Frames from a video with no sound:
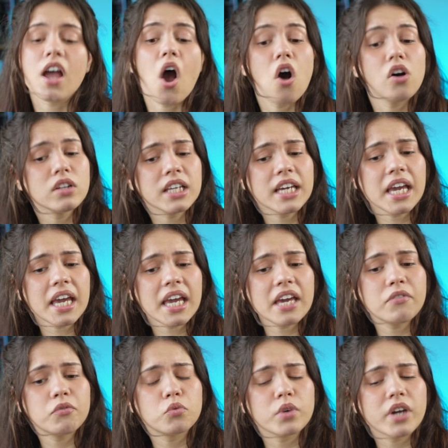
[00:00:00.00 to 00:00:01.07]
Only
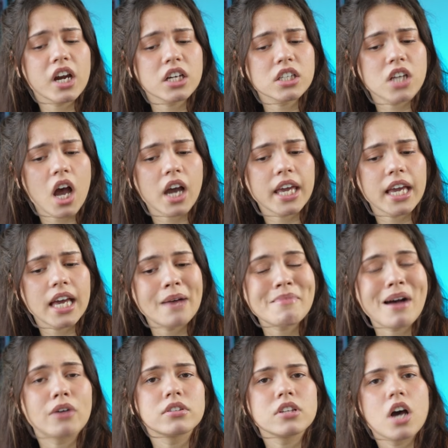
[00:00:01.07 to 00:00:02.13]
if we are talking about